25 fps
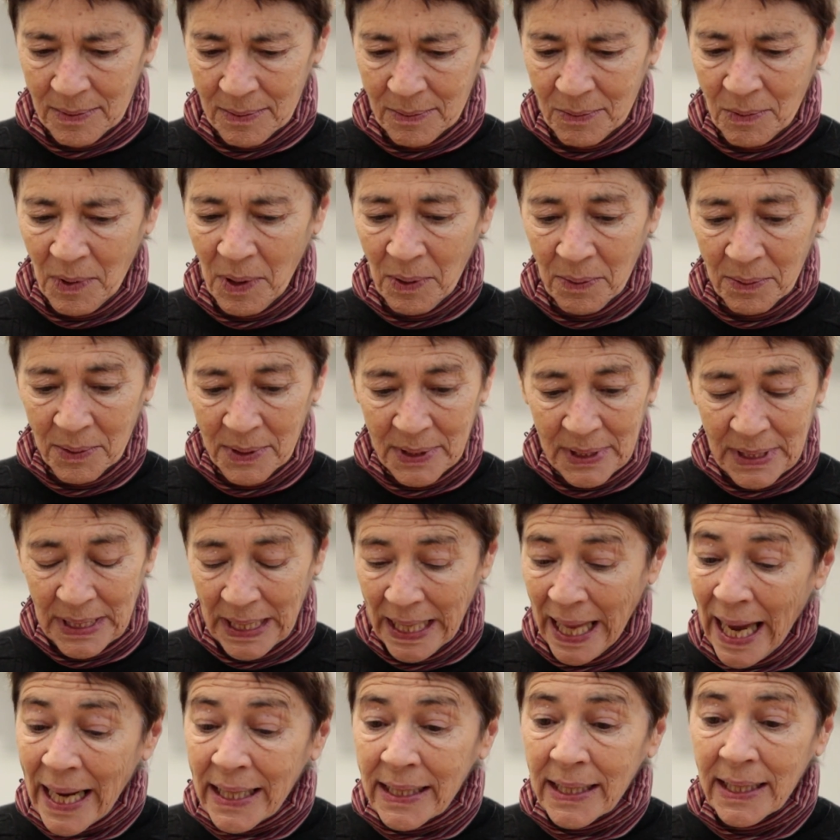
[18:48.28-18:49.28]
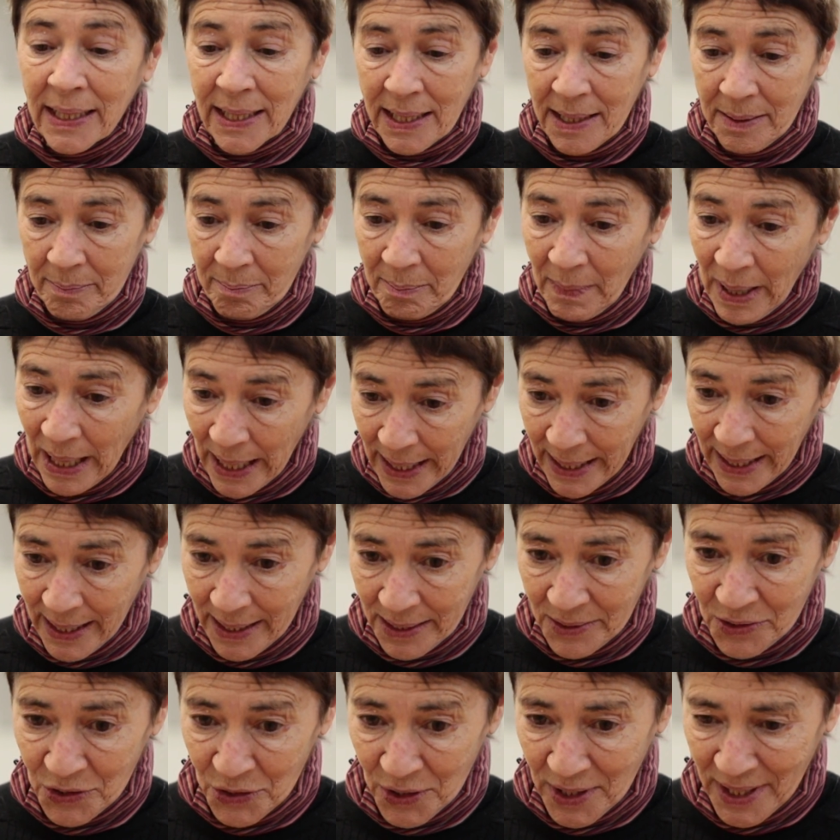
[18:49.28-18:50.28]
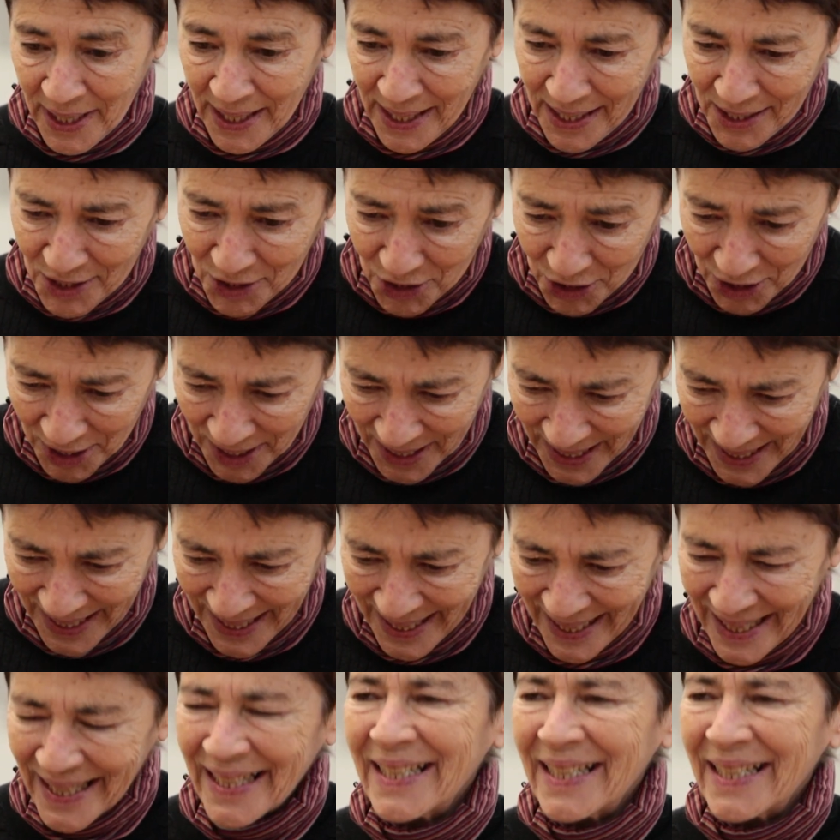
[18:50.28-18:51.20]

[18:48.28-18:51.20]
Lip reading: what was lacking in my education,